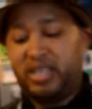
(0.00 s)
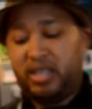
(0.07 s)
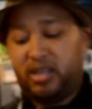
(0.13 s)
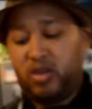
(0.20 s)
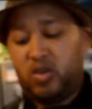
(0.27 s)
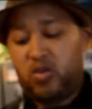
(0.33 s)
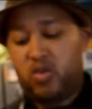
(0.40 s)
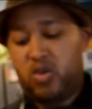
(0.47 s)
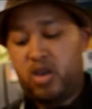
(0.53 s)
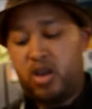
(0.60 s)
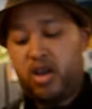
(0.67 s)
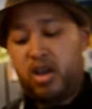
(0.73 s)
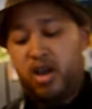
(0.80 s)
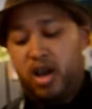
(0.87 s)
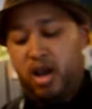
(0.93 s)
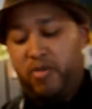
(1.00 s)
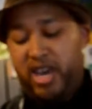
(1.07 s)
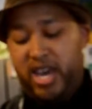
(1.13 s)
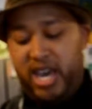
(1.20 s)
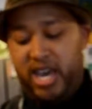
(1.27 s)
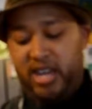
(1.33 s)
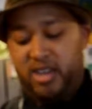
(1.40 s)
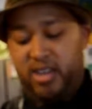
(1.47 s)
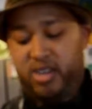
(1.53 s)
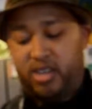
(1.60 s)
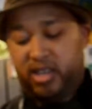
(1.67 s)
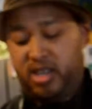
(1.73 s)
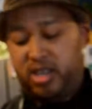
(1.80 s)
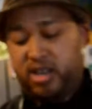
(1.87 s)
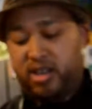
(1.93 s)
so I'm gonna add in this
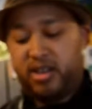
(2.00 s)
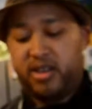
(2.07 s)
here.